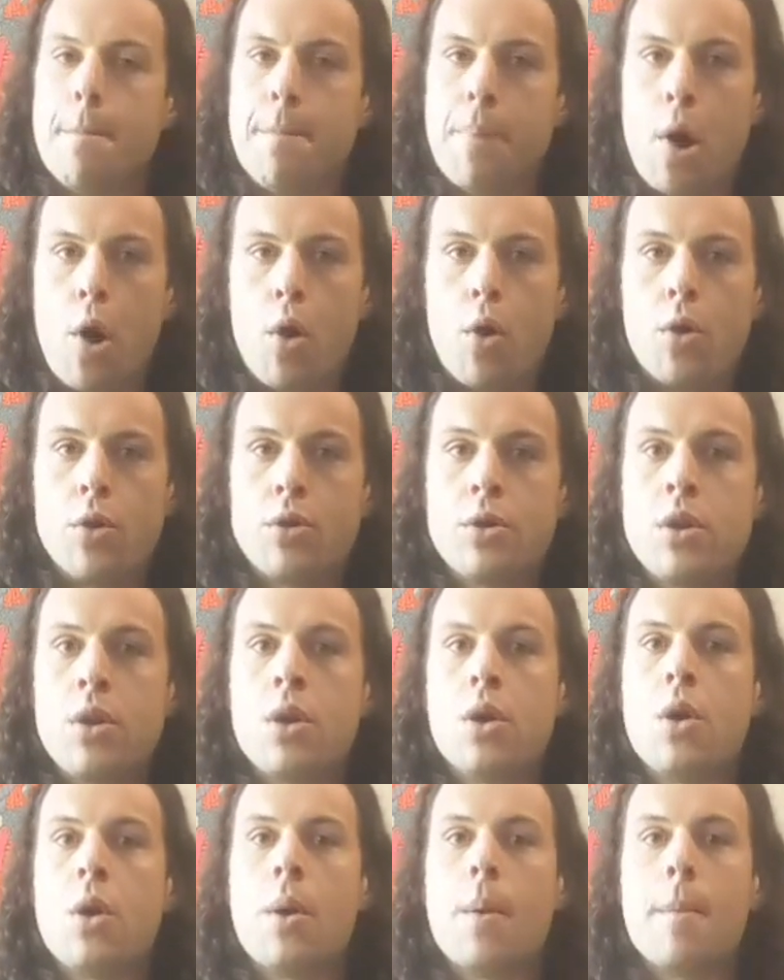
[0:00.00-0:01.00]
Pon,
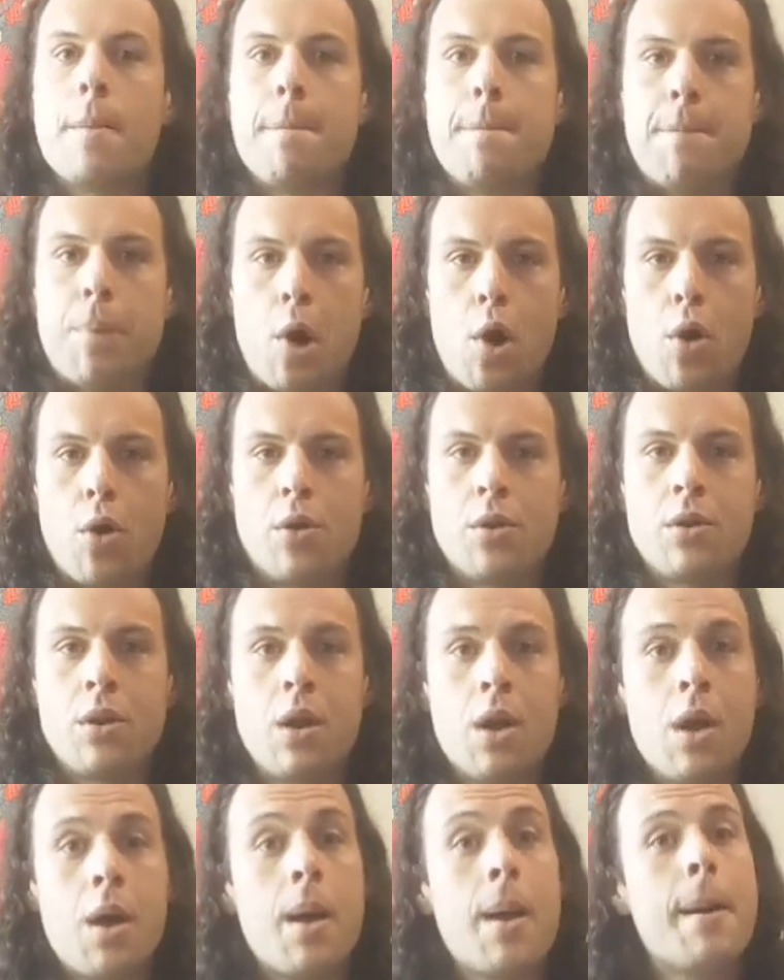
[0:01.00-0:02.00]
pon,
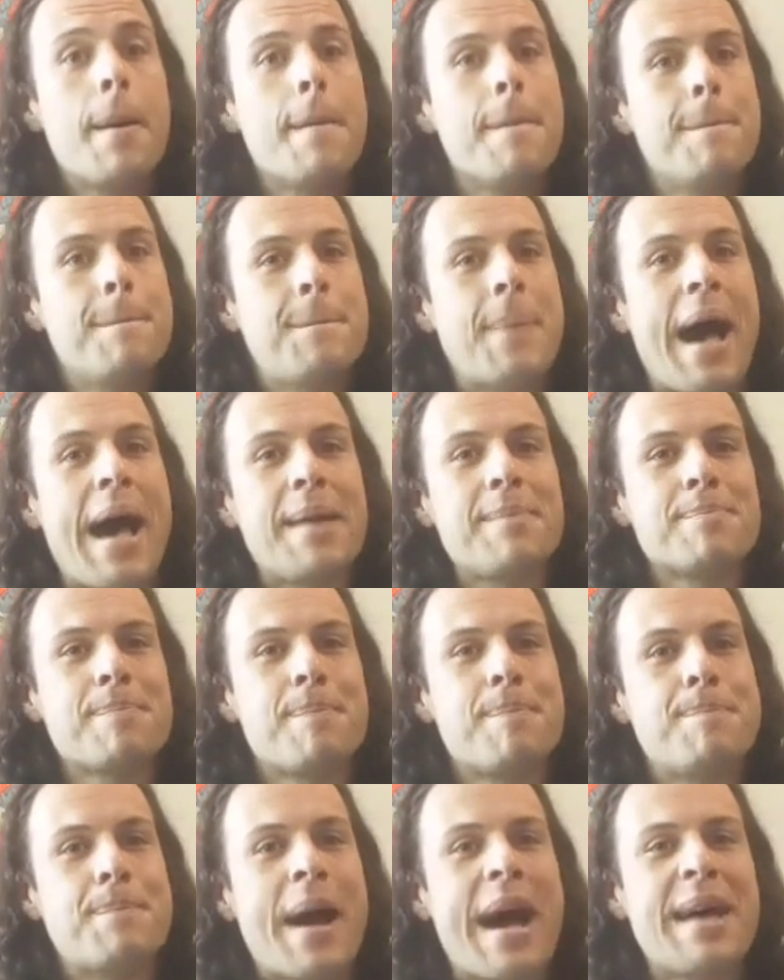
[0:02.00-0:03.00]
pat,
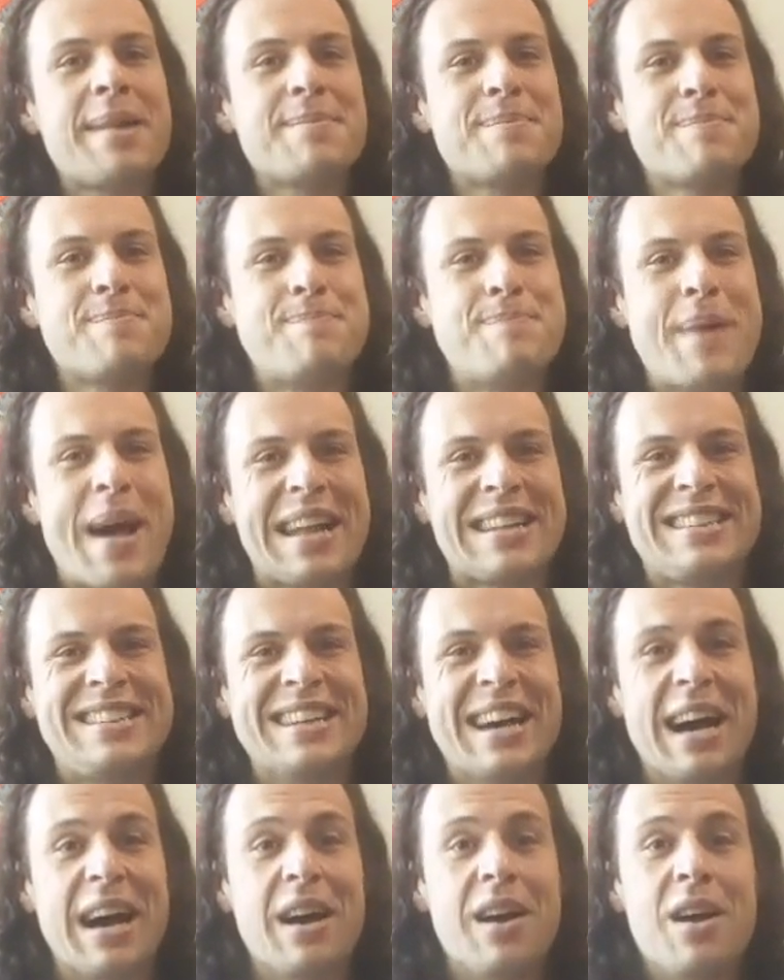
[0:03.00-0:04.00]
pat, pat,
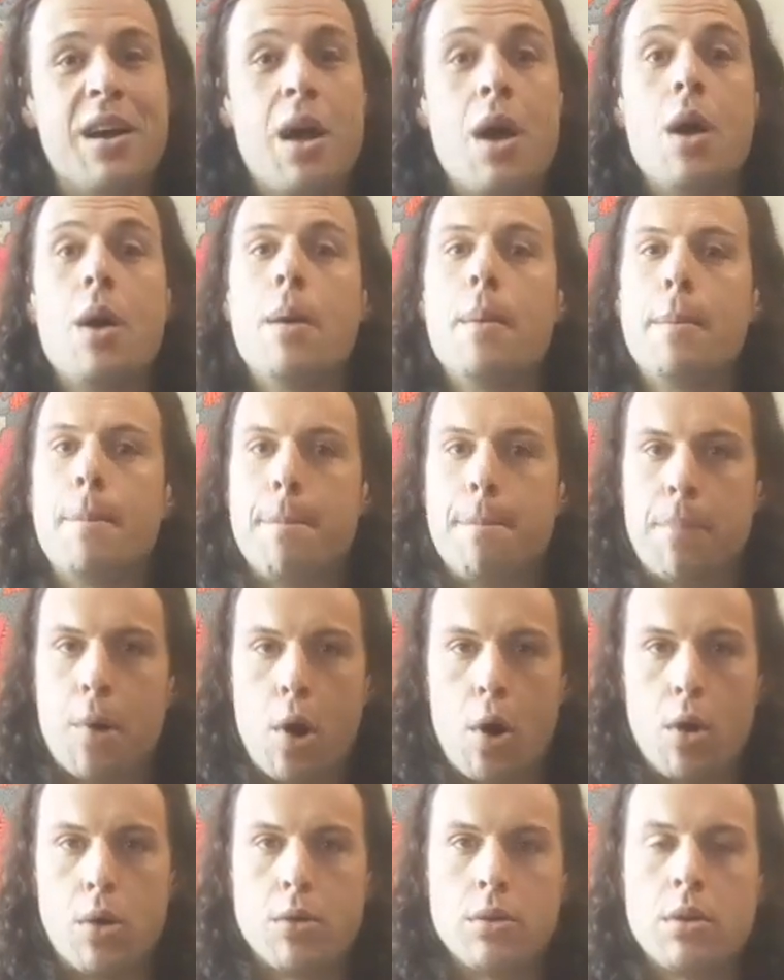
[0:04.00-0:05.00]

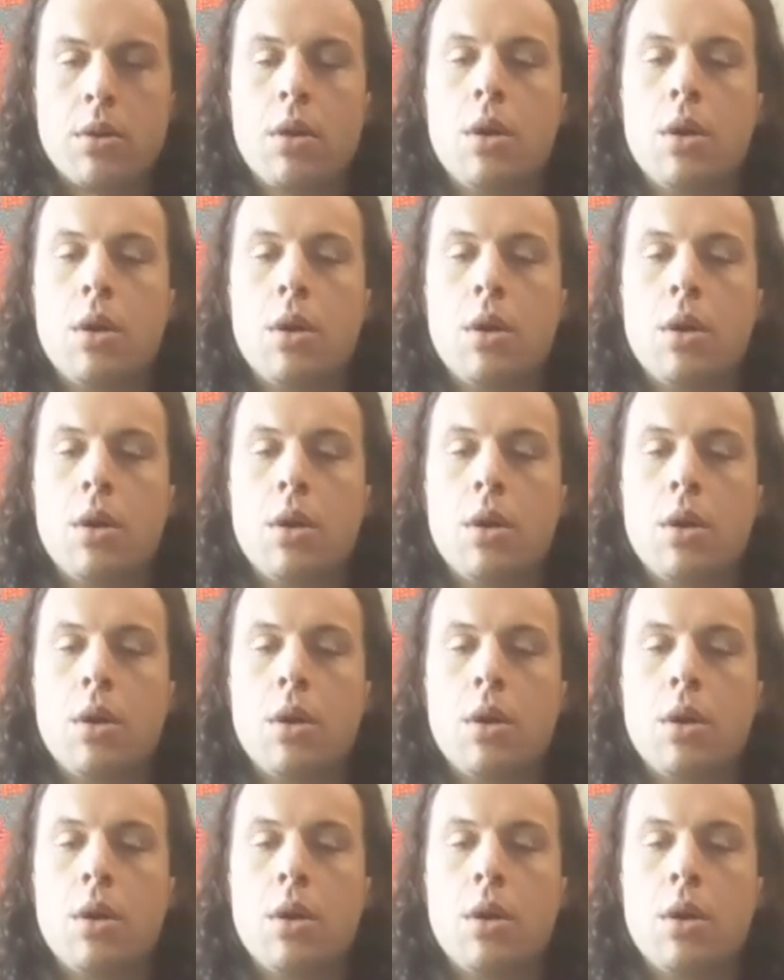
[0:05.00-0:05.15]
ta.